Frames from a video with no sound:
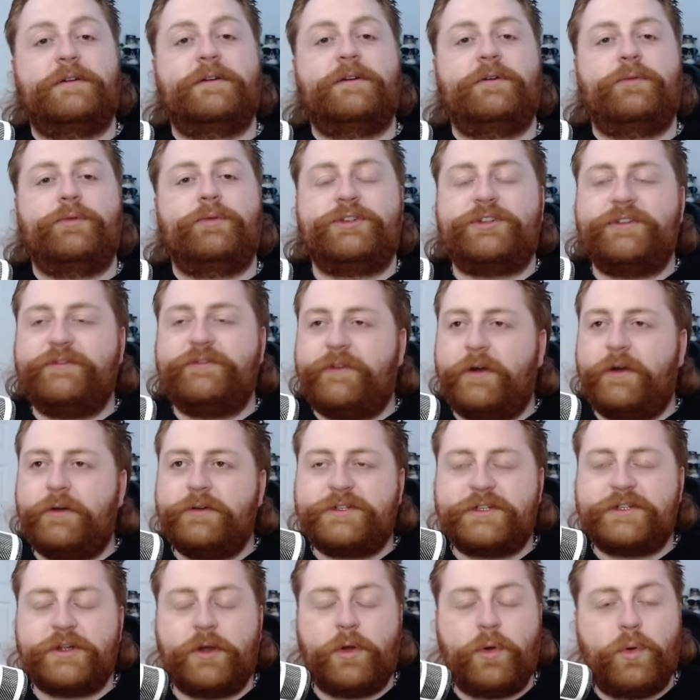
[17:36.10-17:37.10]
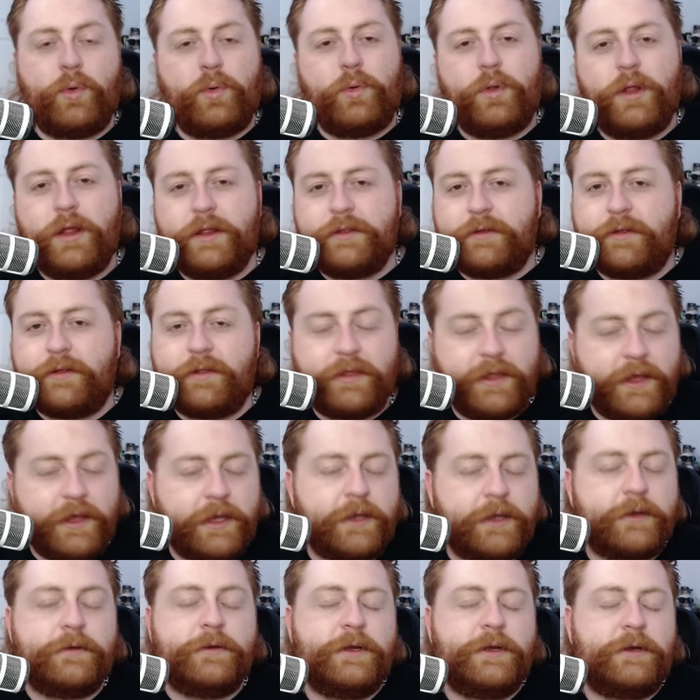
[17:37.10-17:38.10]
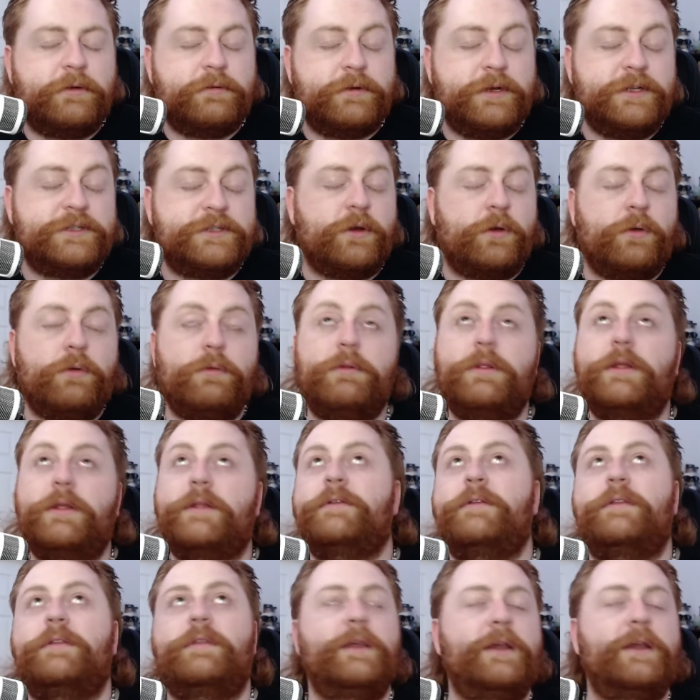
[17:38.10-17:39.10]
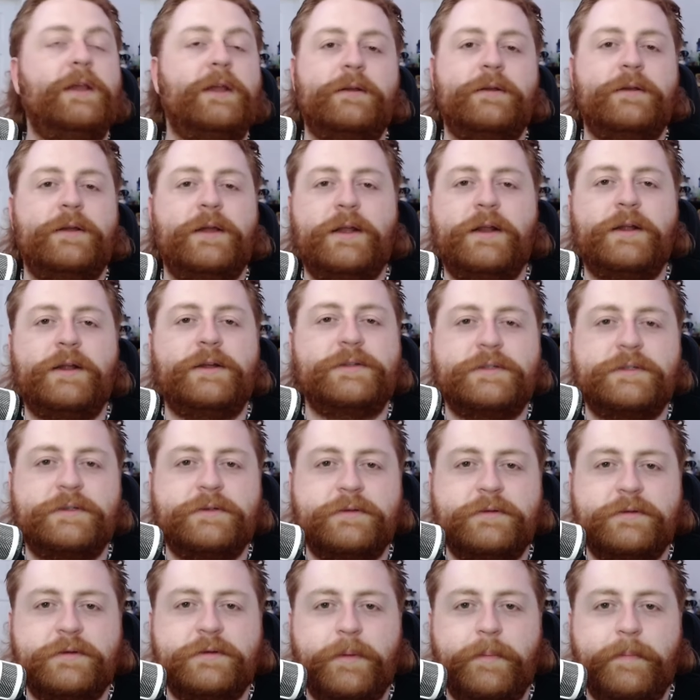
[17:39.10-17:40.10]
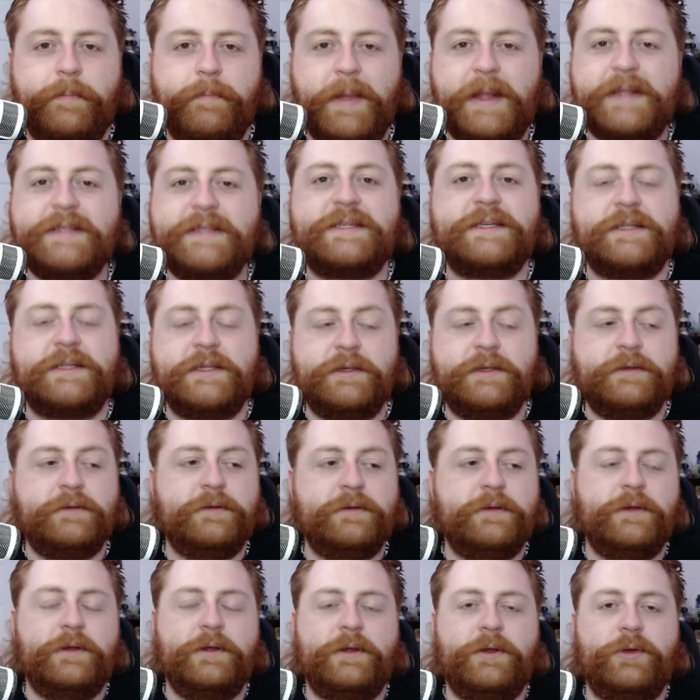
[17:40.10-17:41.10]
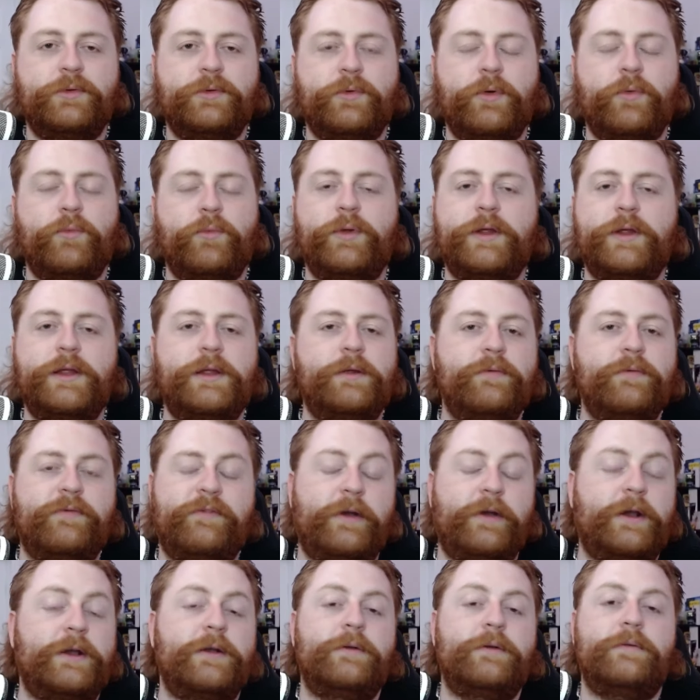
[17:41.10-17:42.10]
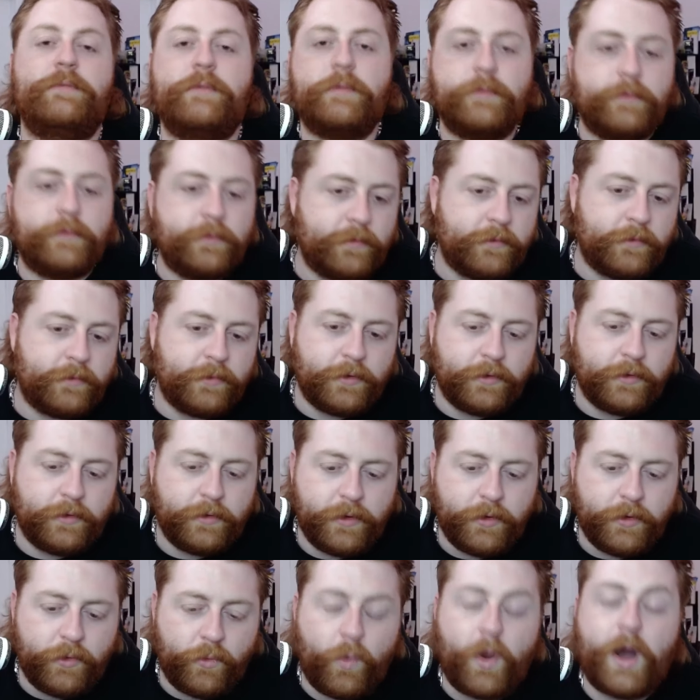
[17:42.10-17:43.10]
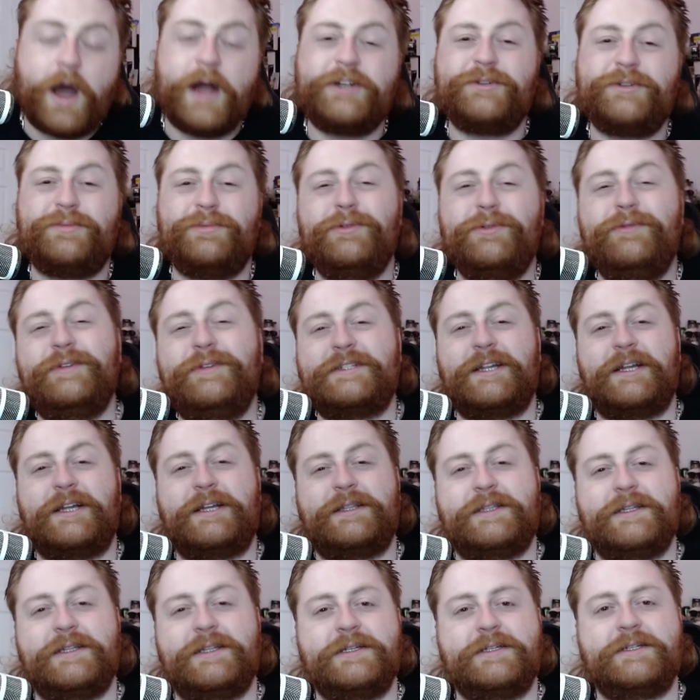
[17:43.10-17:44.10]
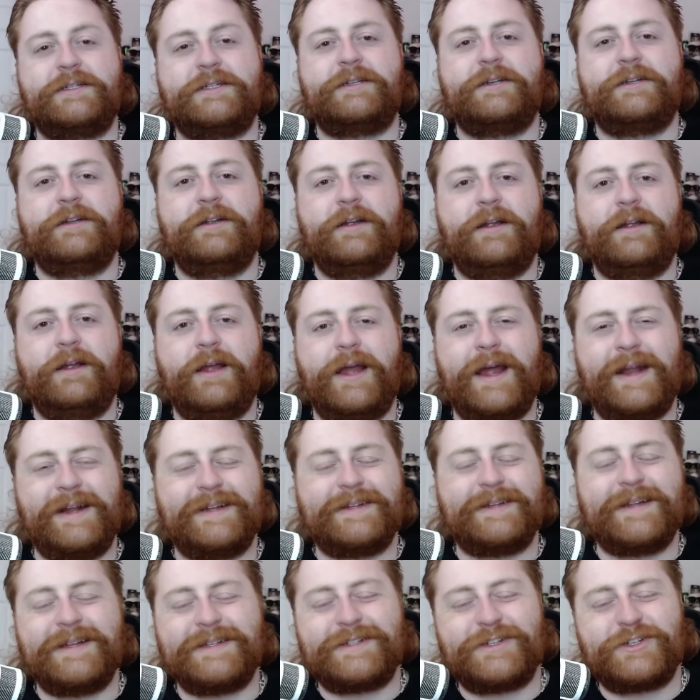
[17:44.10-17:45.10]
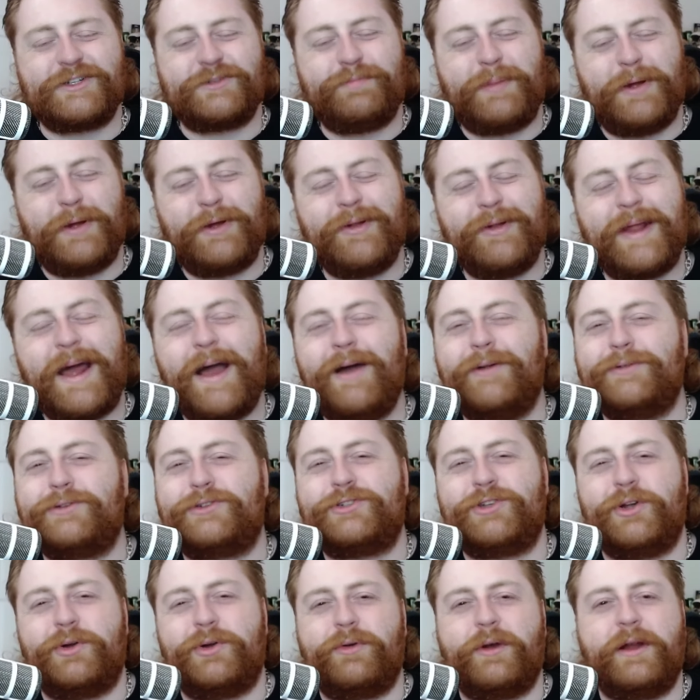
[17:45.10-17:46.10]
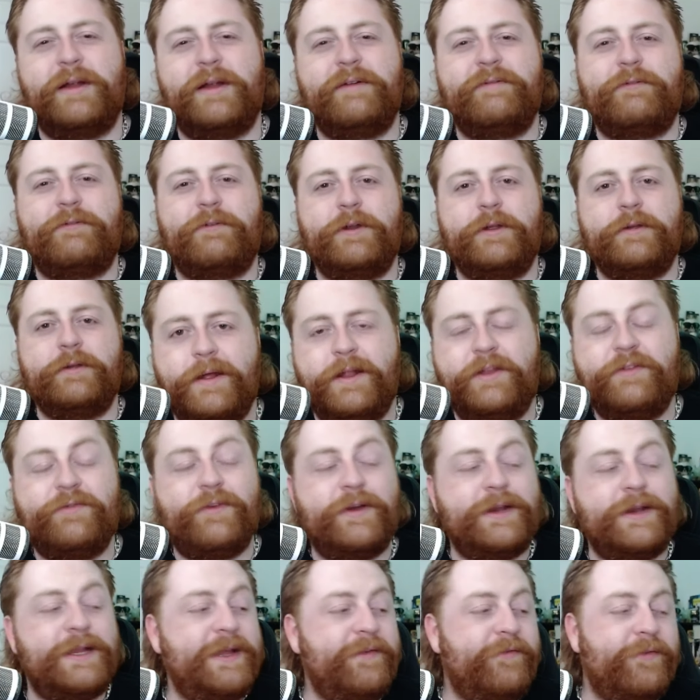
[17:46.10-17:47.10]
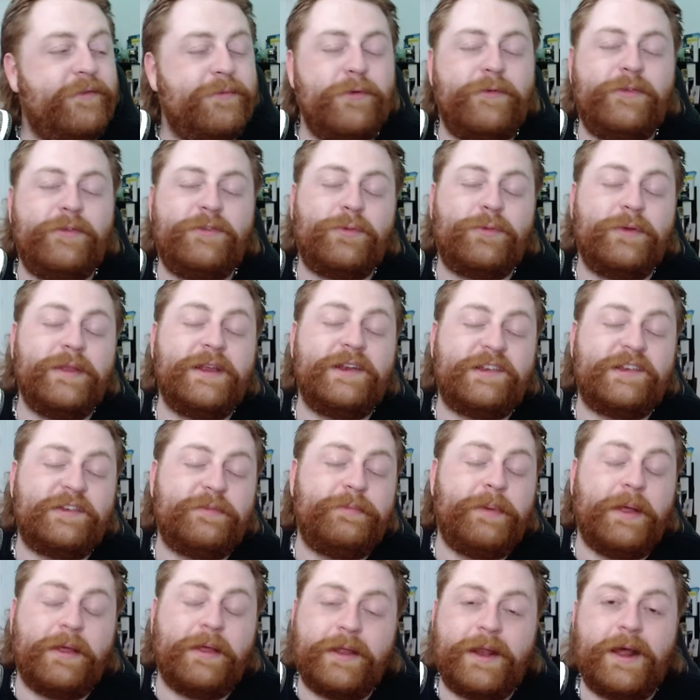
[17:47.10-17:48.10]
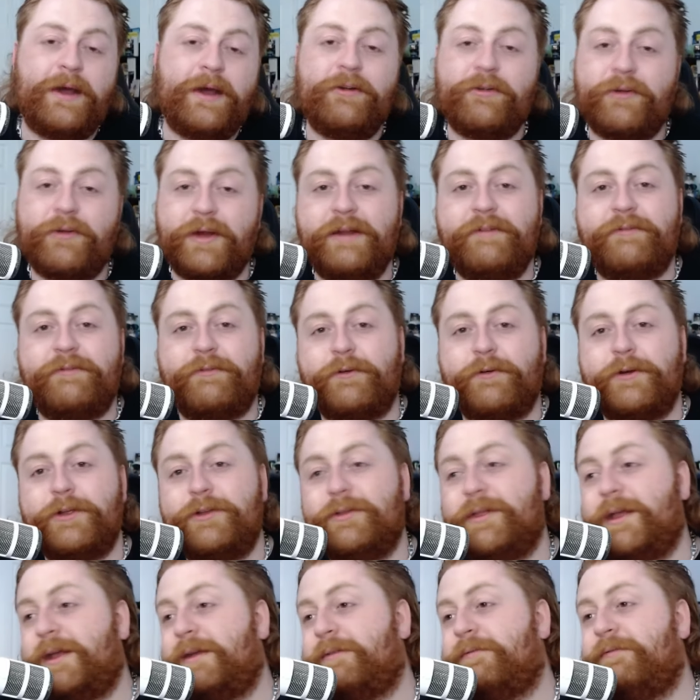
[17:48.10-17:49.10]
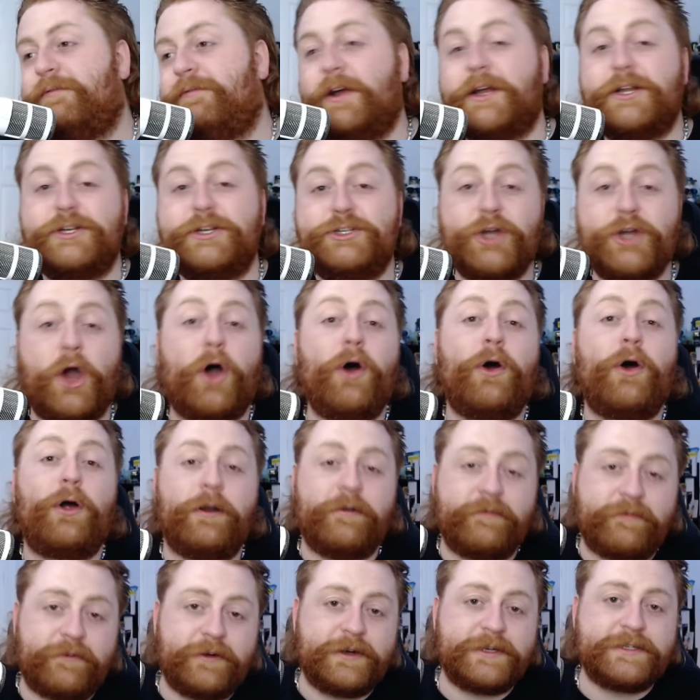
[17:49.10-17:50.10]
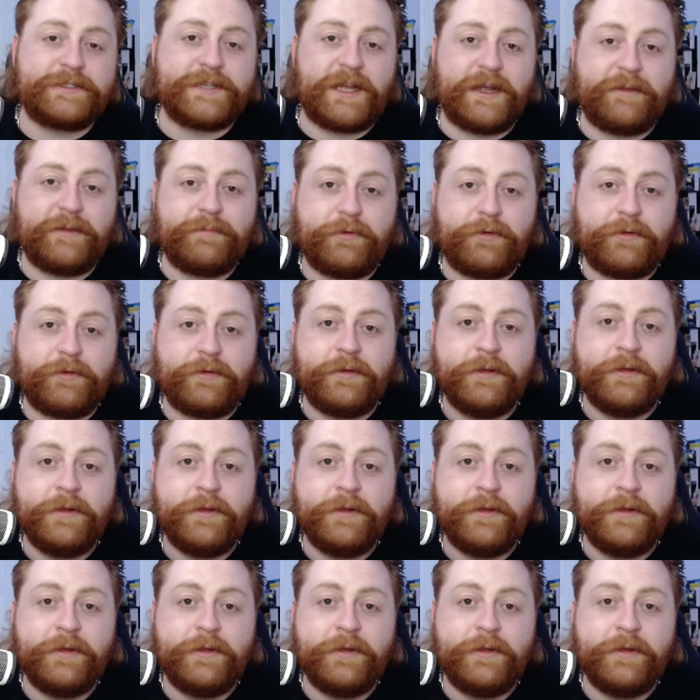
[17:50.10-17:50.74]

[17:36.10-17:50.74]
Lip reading: which evokes a whole other thing. It creates a whole other thing in us mentally when we fucking watch movies like this. And it's not spelled out so great for you. It's funny, even movies where they spell it out great for you, like fucking Tar, for example,